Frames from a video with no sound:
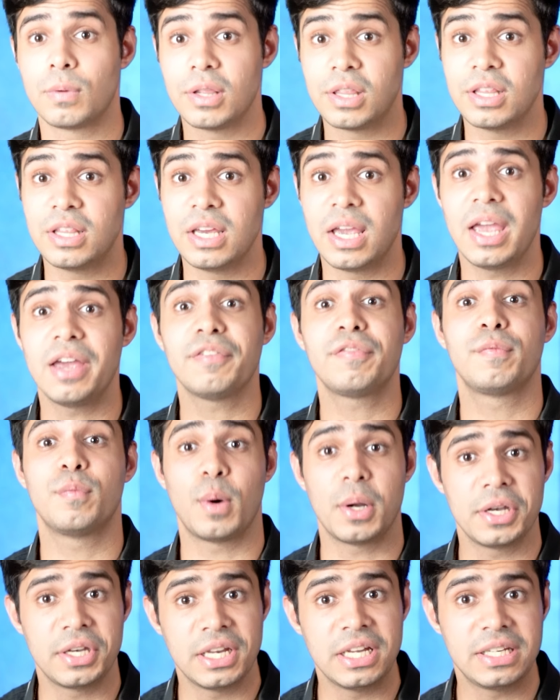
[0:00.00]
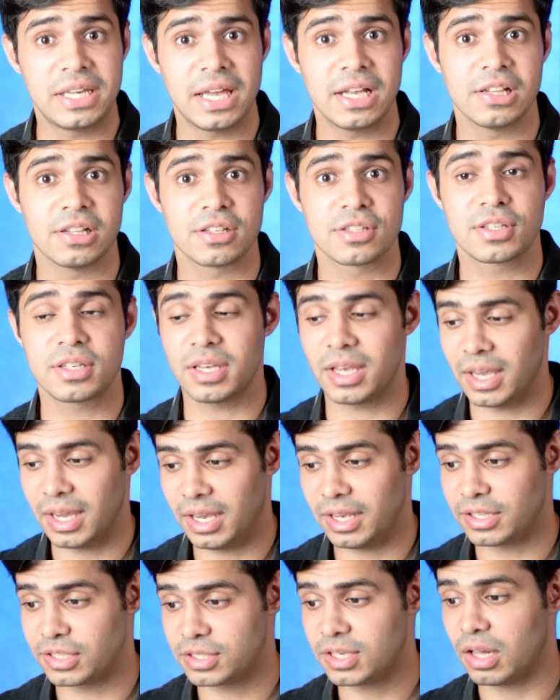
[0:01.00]
really the F-1 details
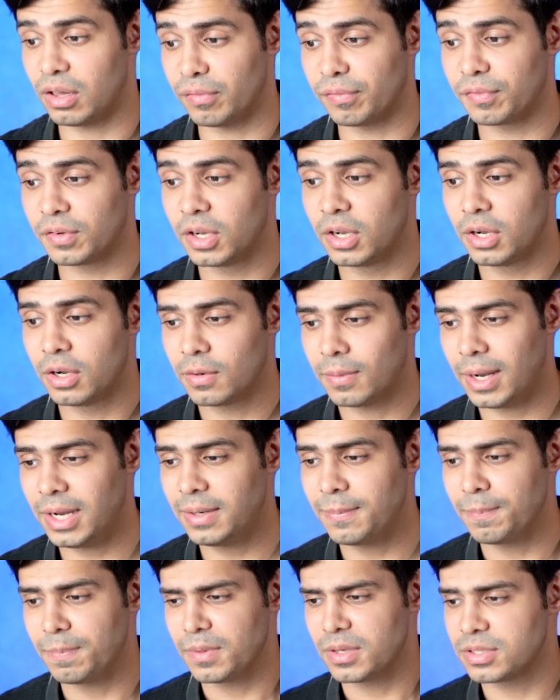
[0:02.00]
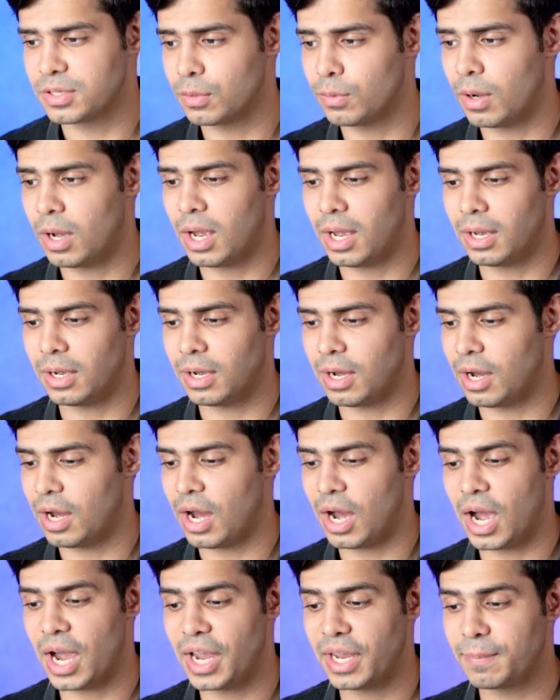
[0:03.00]
itself, right? So
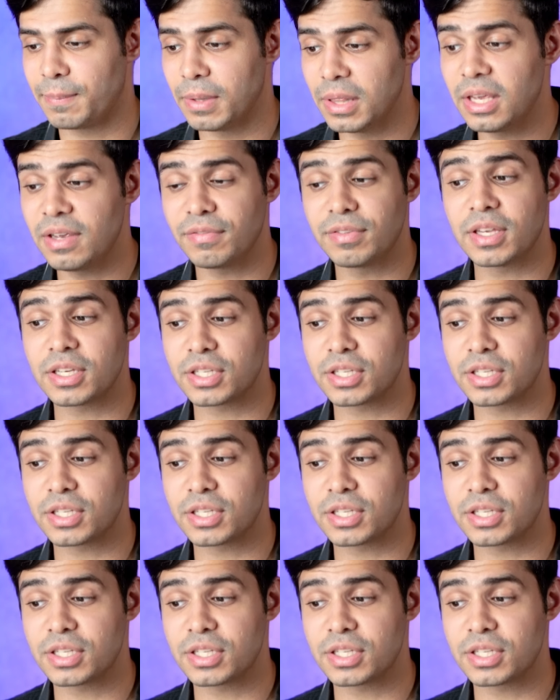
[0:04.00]
I believe